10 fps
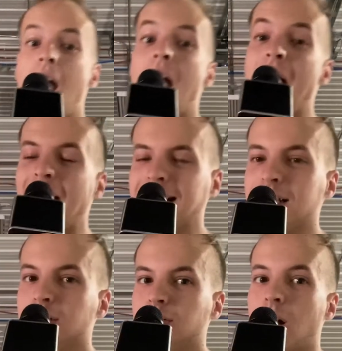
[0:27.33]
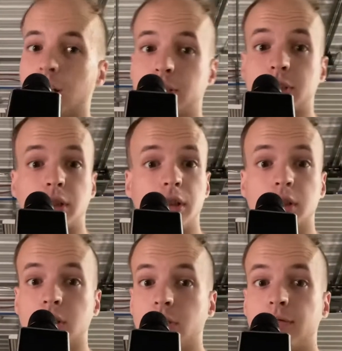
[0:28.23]
I watch
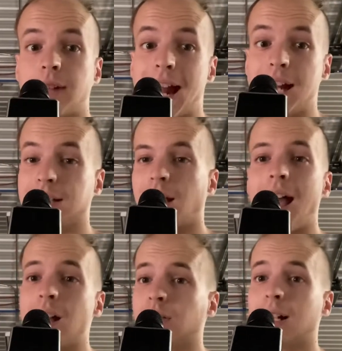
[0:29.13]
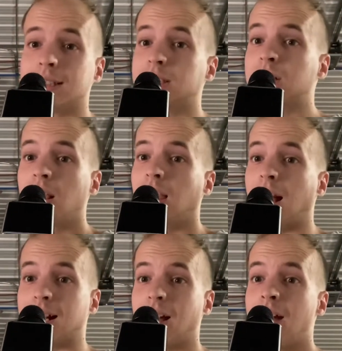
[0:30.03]
you when I was
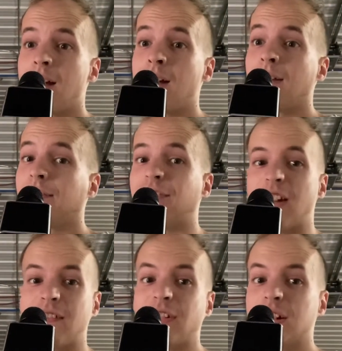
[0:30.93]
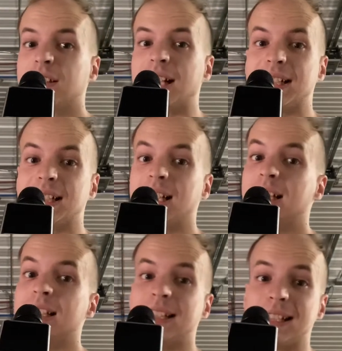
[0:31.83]
like 15
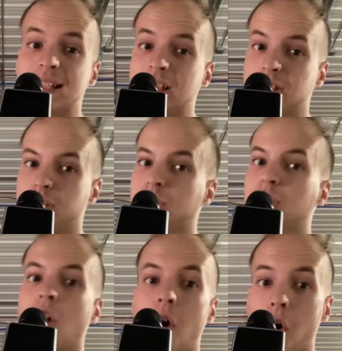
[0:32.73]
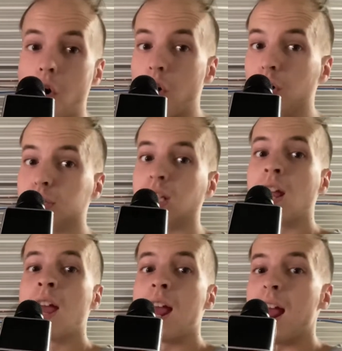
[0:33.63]
years old
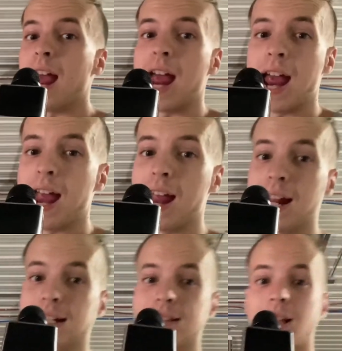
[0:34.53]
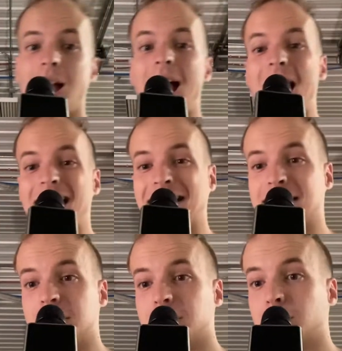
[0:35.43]
and
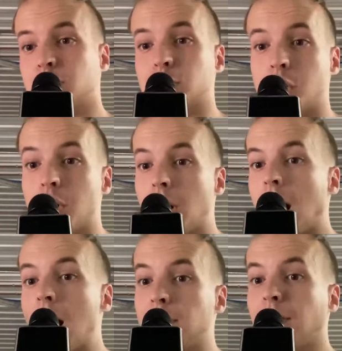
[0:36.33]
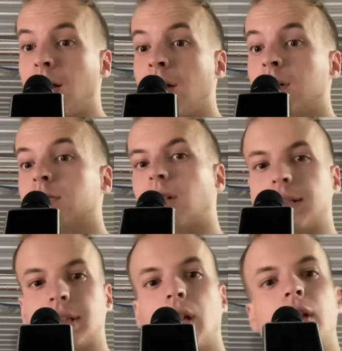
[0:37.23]
I grew up
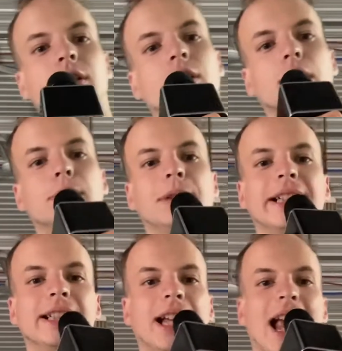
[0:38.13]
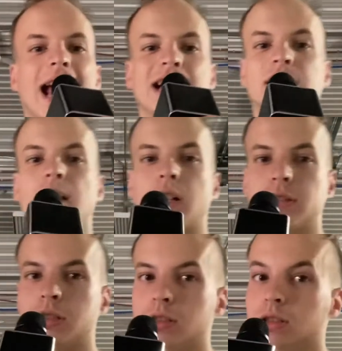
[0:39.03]
want to be a
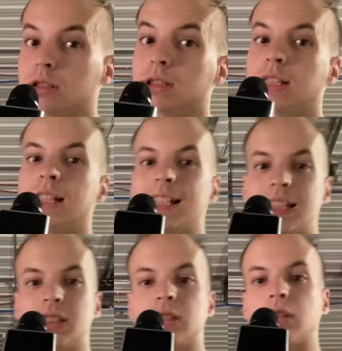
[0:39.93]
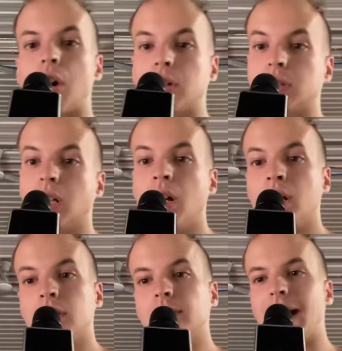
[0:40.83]
WE star.
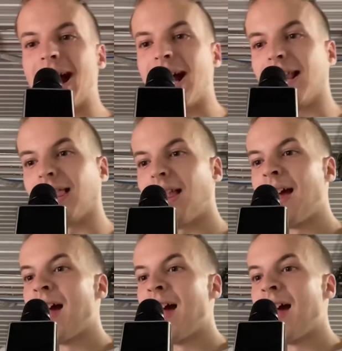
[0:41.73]
Well,